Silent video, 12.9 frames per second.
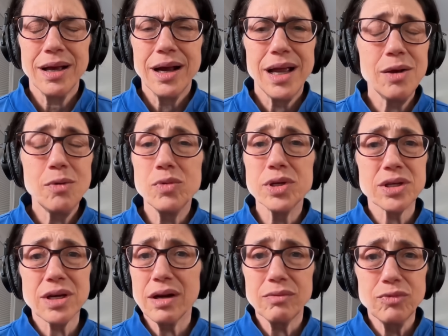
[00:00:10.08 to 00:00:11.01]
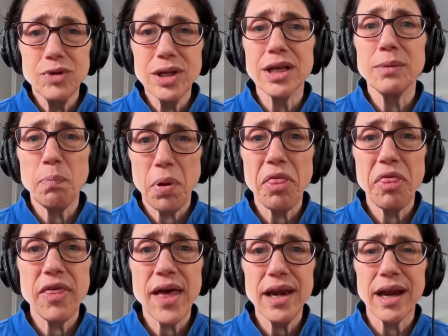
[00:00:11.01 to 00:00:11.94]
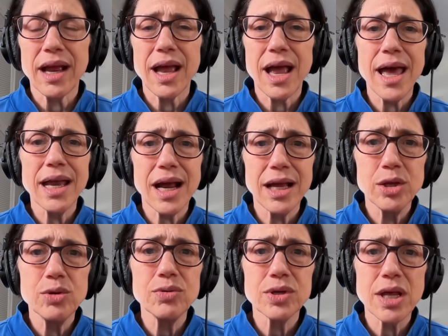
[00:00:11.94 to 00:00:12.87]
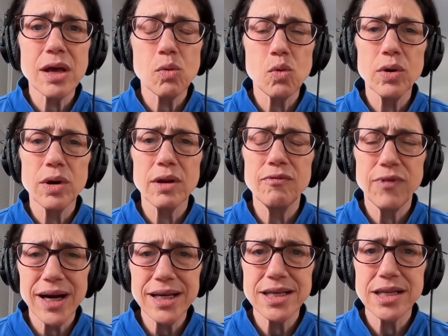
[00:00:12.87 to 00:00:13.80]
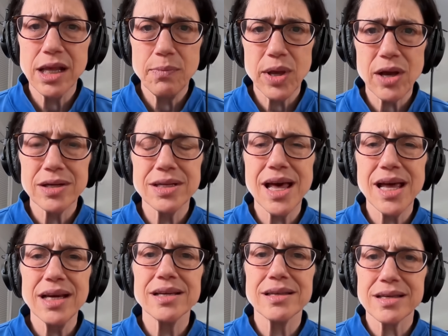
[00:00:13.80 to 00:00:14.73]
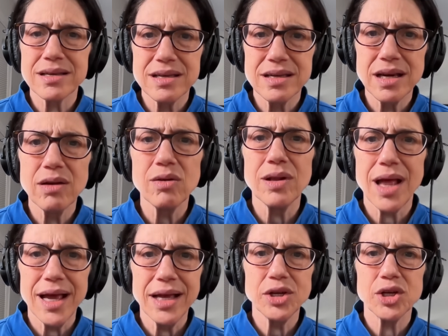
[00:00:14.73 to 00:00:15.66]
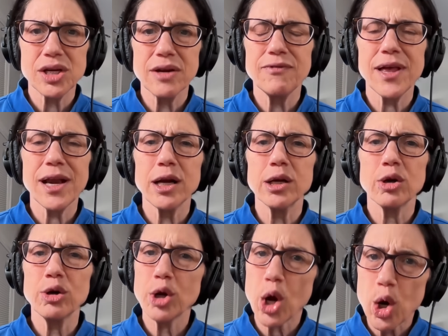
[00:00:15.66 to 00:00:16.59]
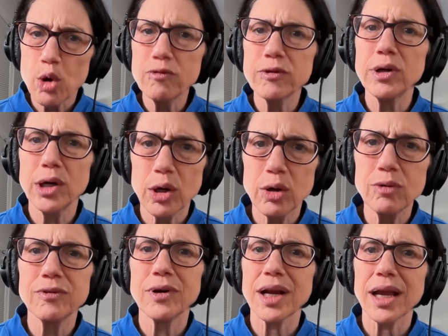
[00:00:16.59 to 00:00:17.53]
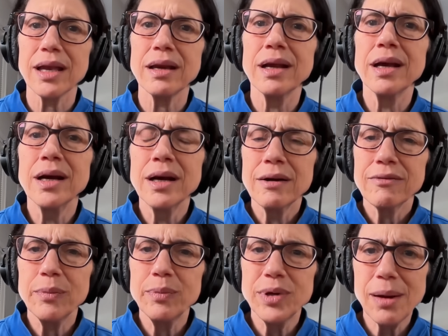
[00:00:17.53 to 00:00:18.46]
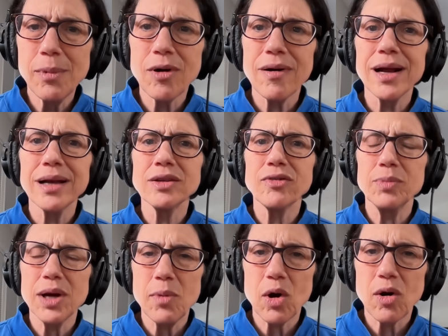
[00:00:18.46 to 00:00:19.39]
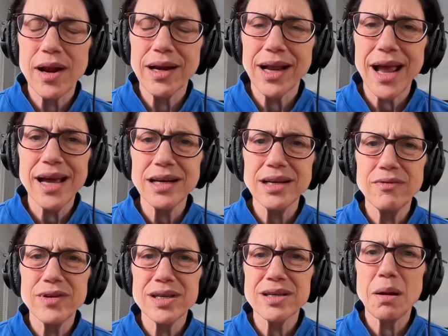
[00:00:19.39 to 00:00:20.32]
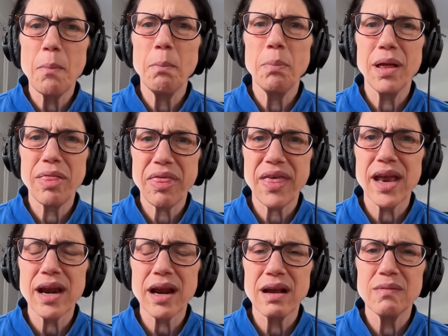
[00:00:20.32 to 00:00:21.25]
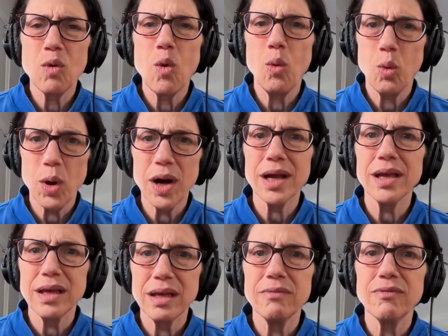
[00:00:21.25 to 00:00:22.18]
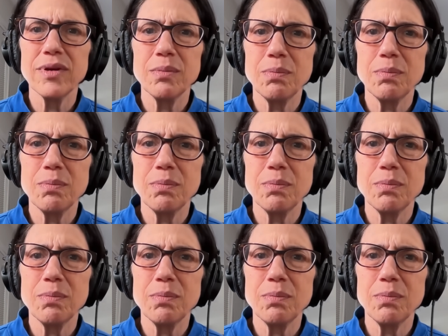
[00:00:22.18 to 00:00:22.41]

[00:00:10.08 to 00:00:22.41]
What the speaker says: It was really pathetic. And I use that word advisedly because that is the single adjective that I heard over and over again from Democrats, from Democratic activists. Pathetic. Why even